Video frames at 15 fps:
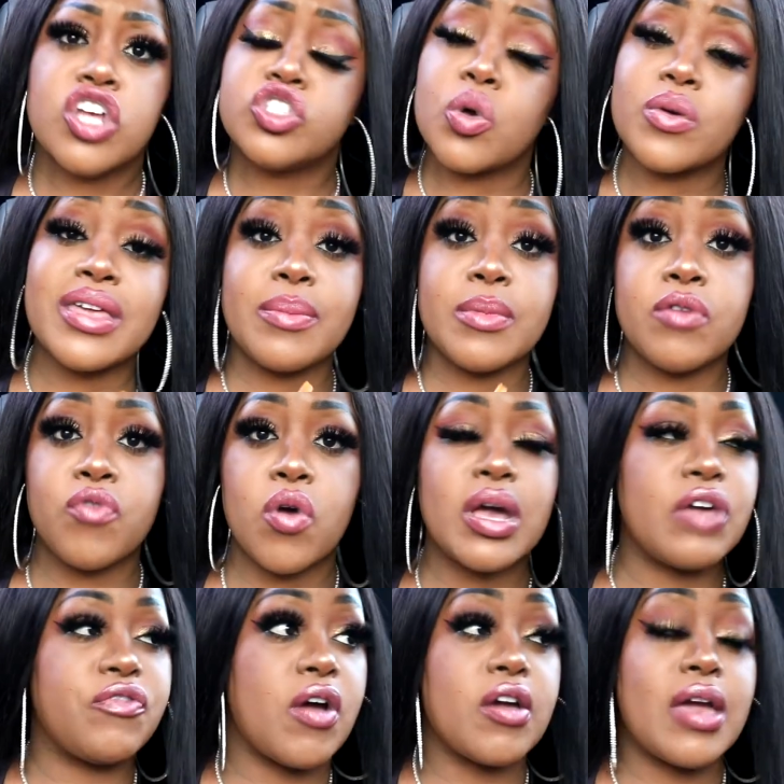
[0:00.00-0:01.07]
Don't get me wrong.
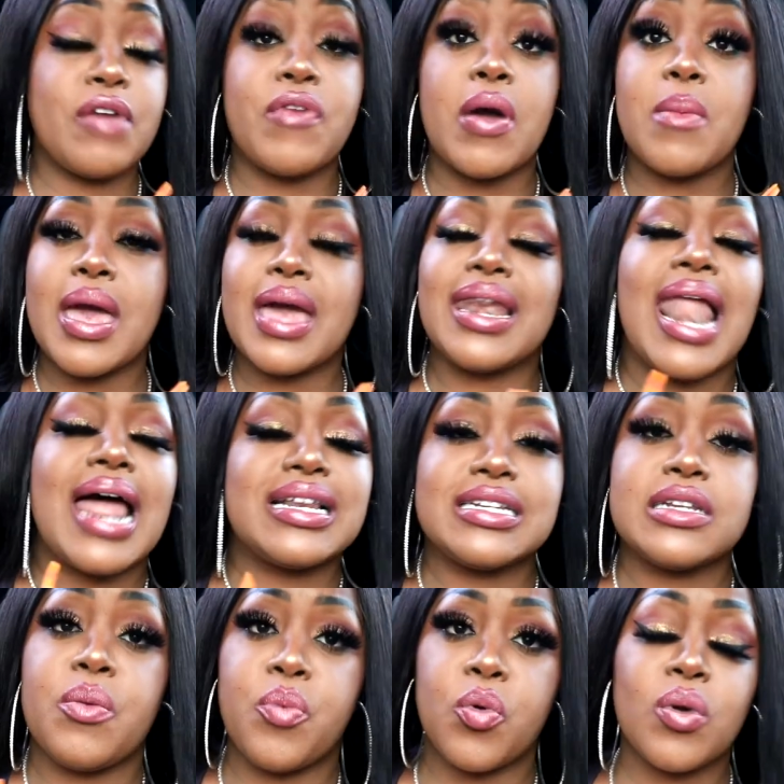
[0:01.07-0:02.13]
If I if I
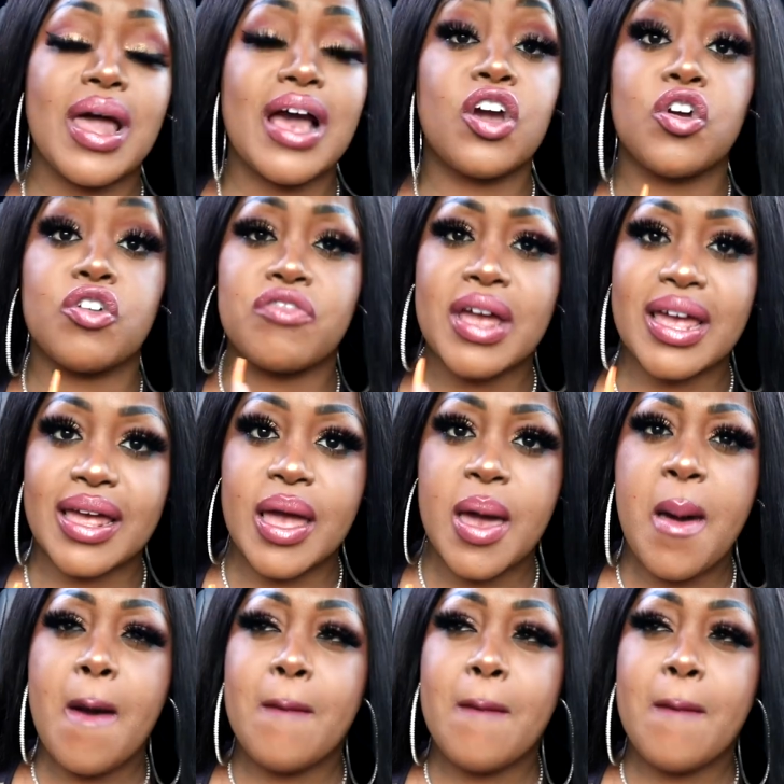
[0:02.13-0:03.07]
landed a baller, great.